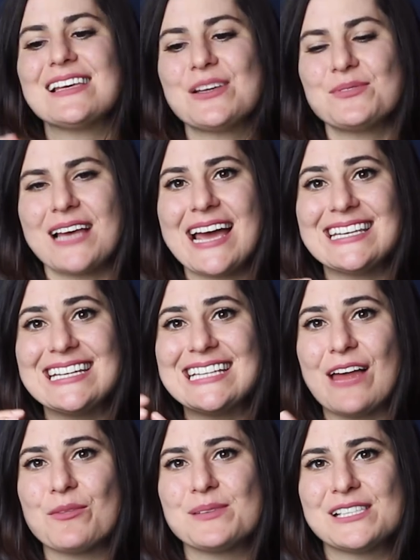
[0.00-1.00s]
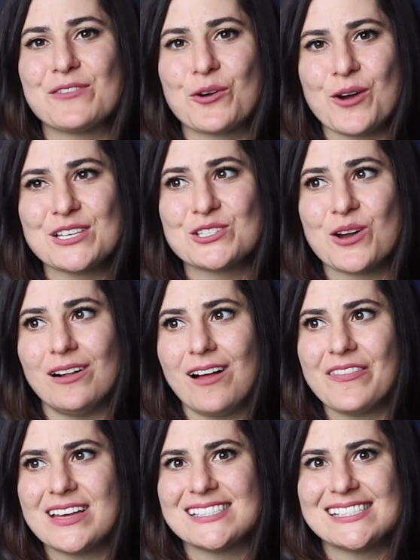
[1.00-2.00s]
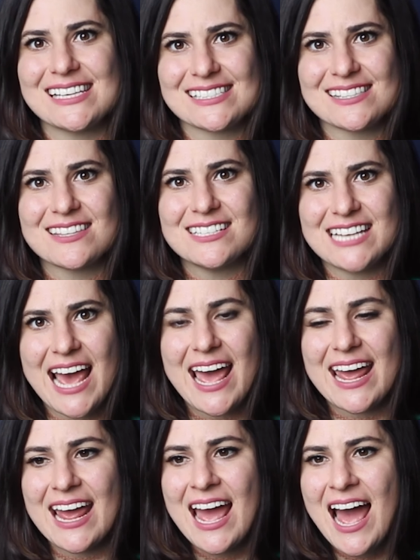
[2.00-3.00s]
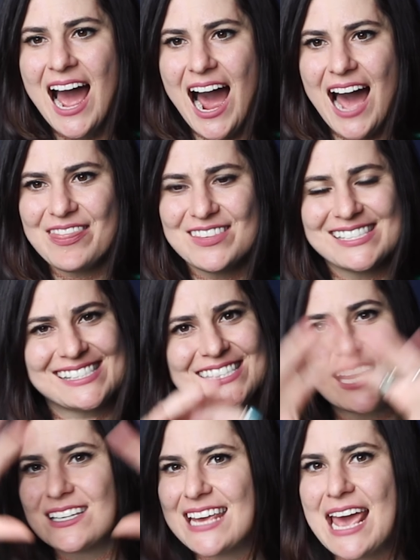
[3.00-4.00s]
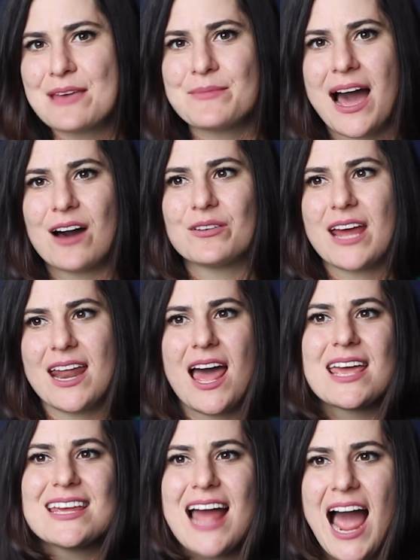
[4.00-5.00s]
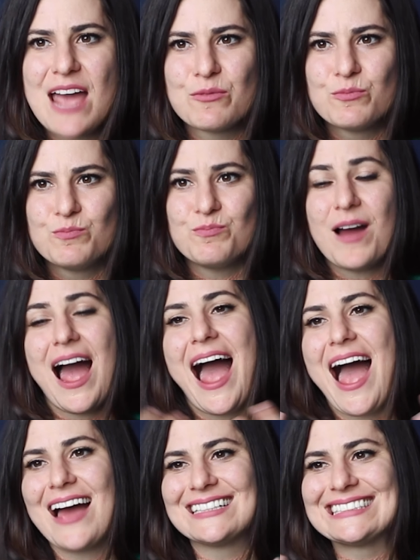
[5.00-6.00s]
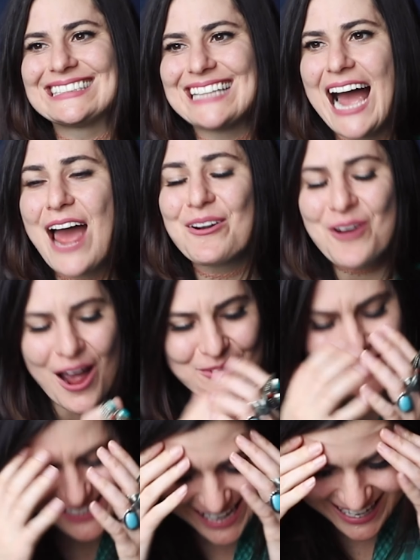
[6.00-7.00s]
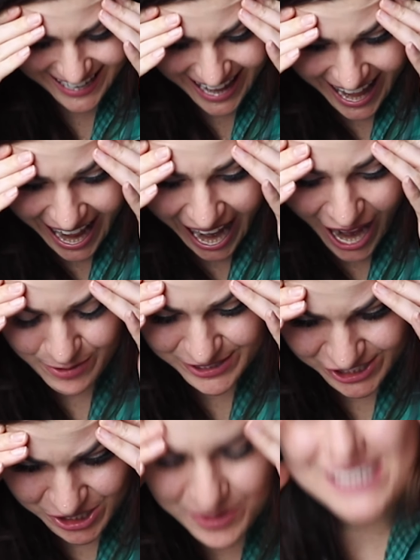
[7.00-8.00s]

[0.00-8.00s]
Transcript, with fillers: As I was hiking down the Pacific Crest Trail on that sixth day, the sun came out and I, I I don't know, I was like, I was